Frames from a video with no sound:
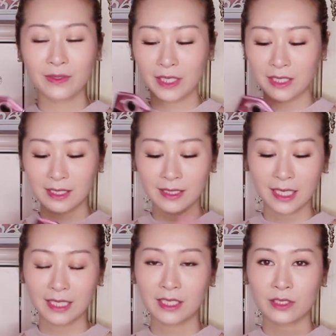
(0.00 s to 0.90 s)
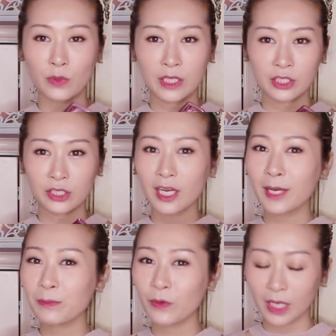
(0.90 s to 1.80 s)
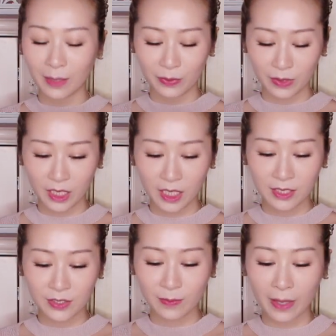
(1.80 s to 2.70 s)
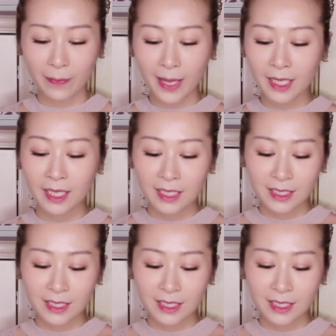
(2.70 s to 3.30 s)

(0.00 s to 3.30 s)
so it doesn't get scratched up when I put it into my bag.